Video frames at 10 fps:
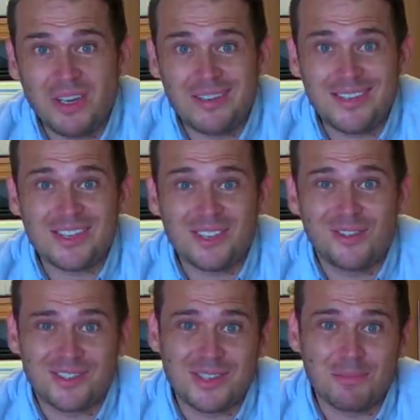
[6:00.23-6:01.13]
it does
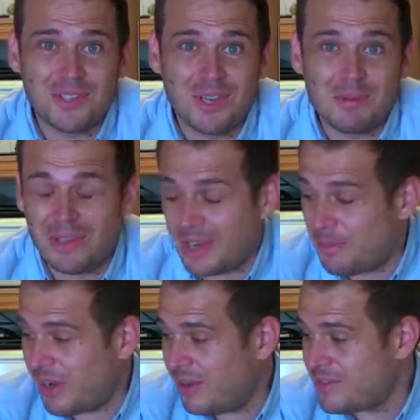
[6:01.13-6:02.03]
look sometimes like they
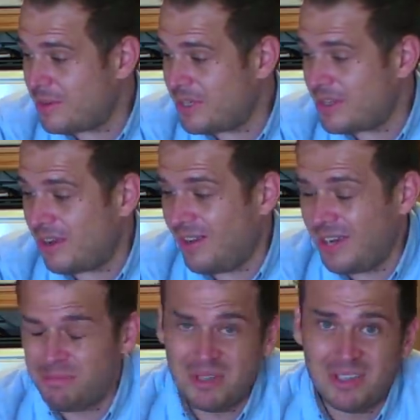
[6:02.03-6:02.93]
might have something to
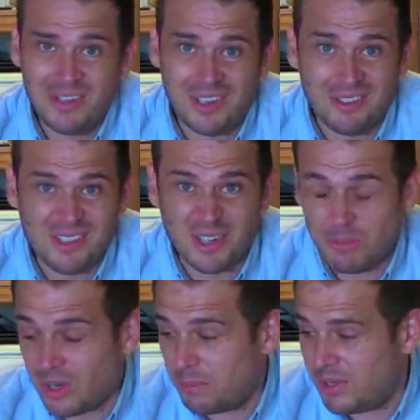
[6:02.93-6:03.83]
hide, but, you know, it's only
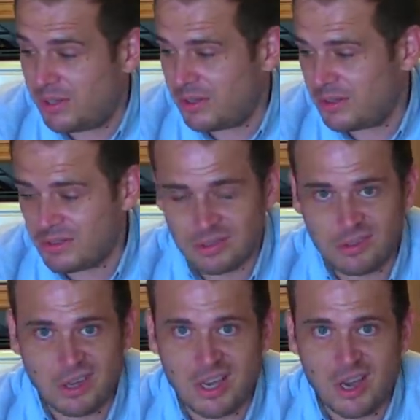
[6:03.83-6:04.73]
my opinion.
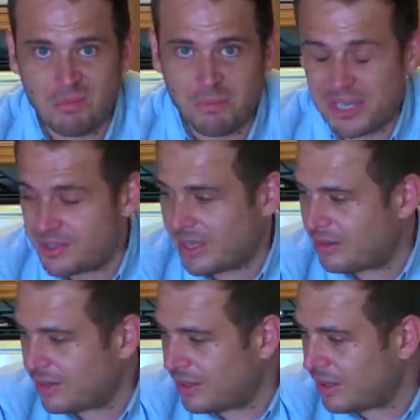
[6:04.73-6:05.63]
I can't base that
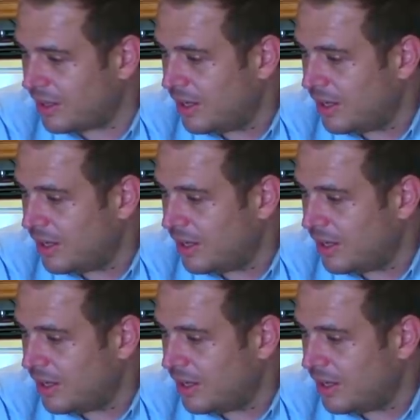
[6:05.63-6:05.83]
on anything.